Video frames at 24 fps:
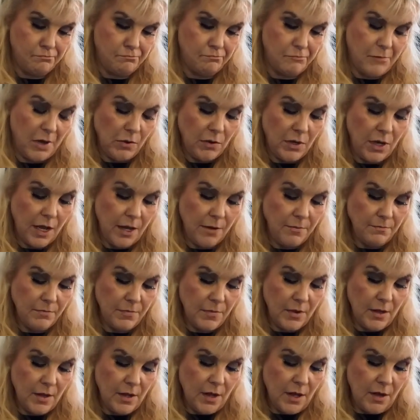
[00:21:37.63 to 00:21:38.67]
Okay,
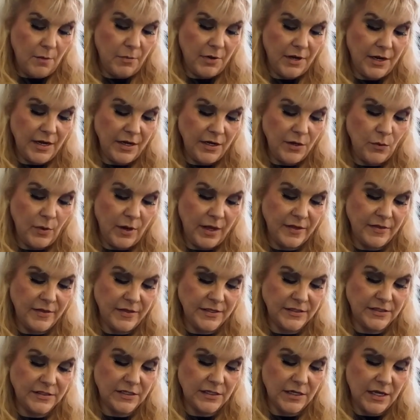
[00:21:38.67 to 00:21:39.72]
but anyway,
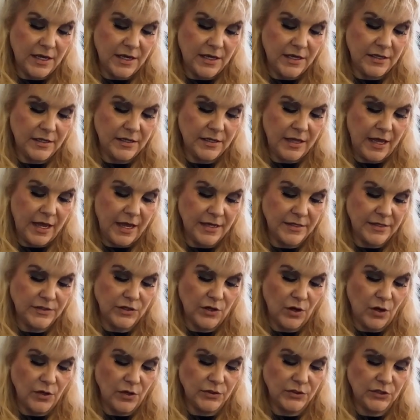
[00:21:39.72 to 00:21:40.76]
this has
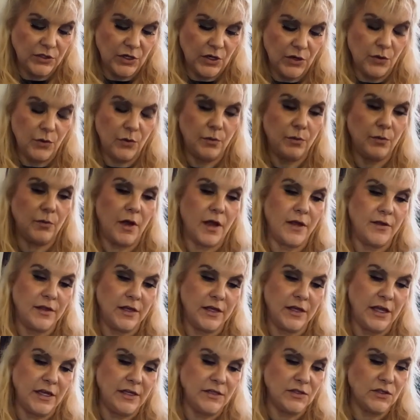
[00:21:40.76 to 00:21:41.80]
also, I
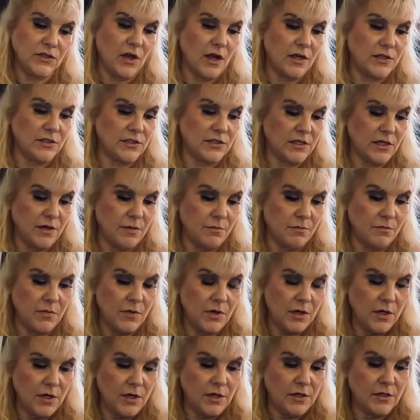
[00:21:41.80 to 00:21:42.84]
think he's got some
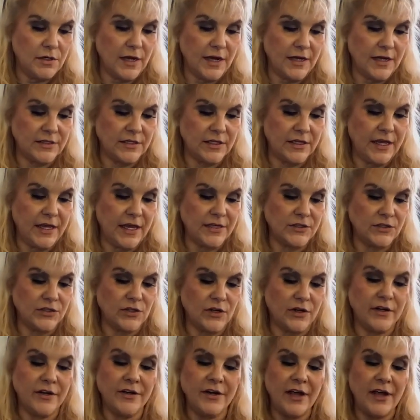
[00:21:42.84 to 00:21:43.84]
nice guests on here.